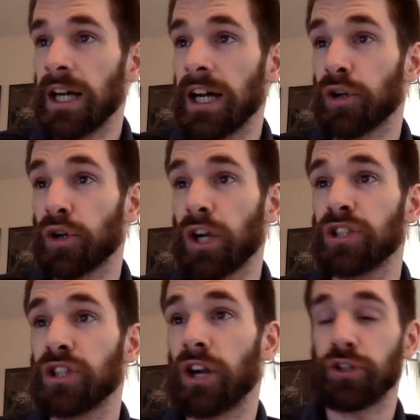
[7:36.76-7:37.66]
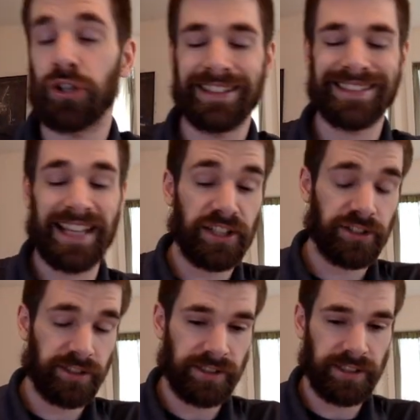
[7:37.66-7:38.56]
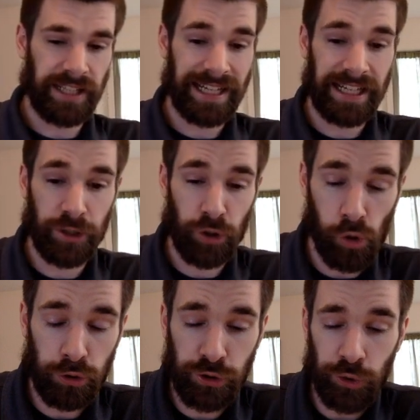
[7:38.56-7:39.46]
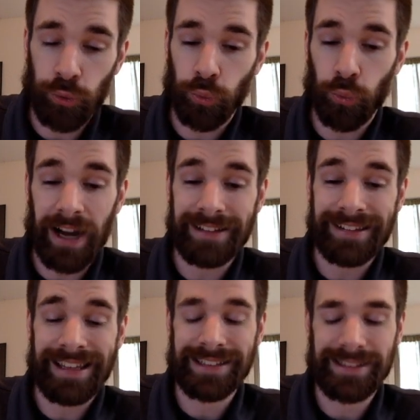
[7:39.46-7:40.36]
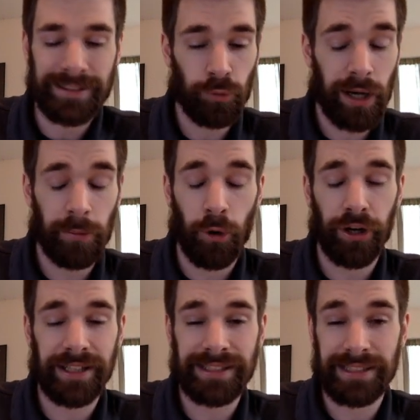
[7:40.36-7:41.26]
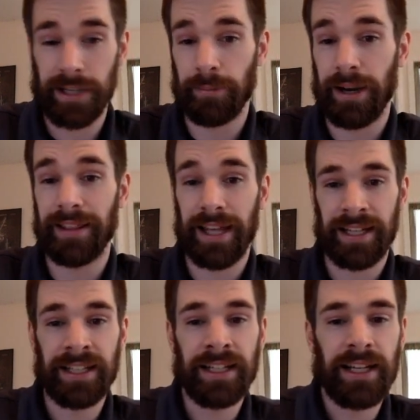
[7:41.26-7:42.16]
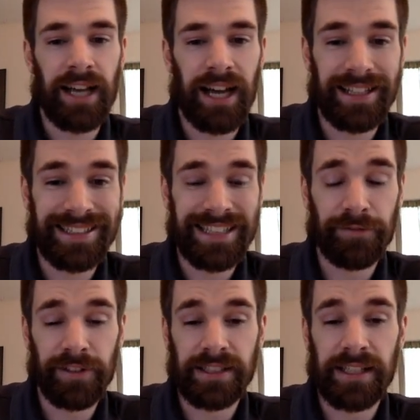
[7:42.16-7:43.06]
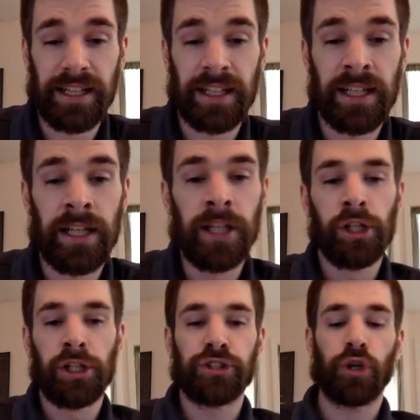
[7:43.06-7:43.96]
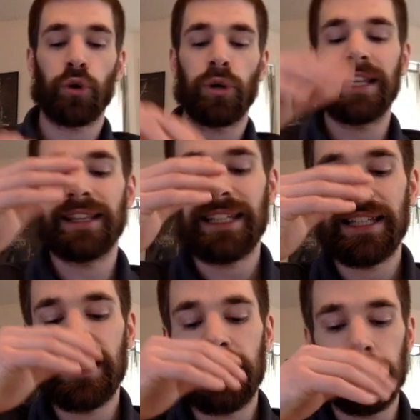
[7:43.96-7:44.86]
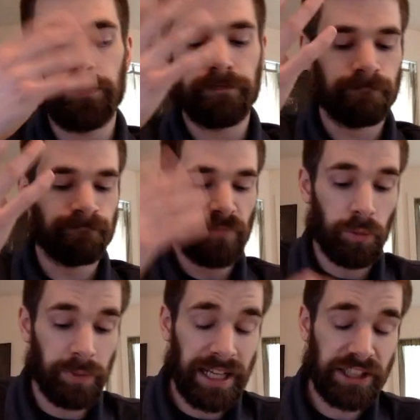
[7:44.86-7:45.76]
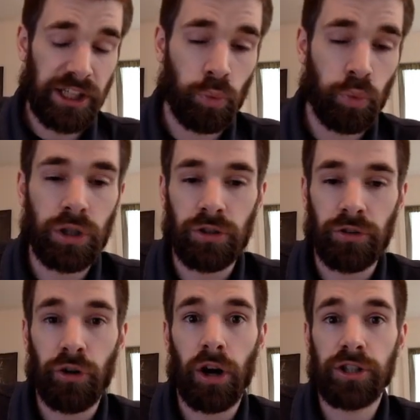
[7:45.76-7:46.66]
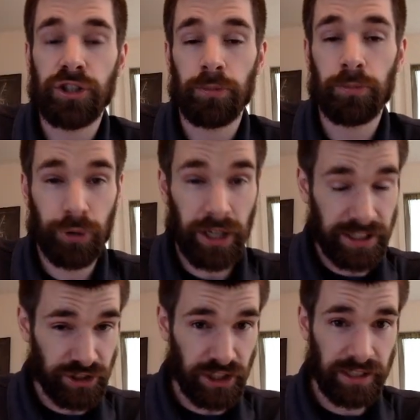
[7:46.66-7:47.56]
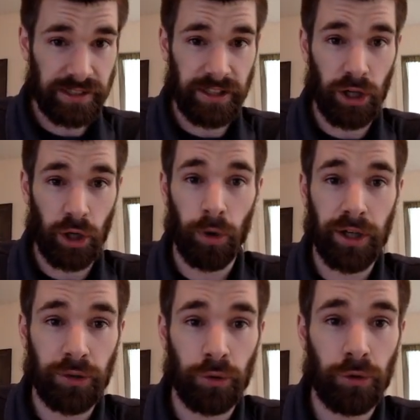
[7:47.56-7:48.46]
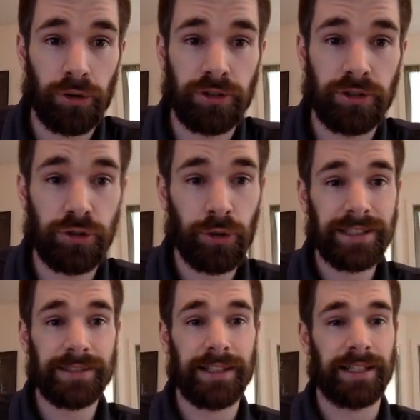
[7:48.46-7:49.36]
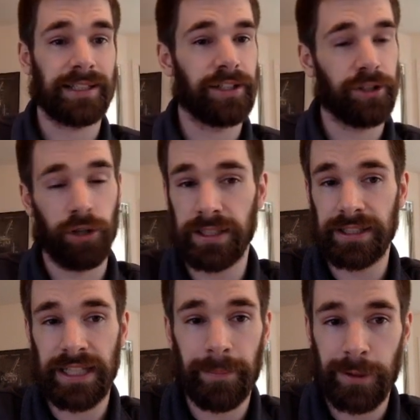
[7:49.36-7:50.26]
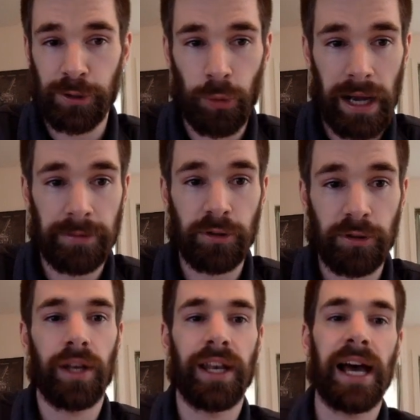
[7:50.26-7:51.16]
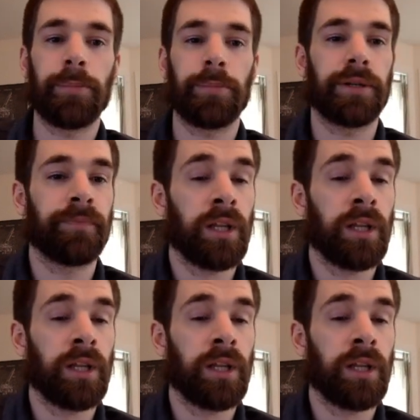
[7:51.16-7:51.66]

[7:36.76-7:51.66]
Cross-shard transactions. I kind of told you why I'm already excited by that. That's definitely exciting. So in the blockchain world, there are certain projects that are working towards doing this, like atomic swaps and whatnot. But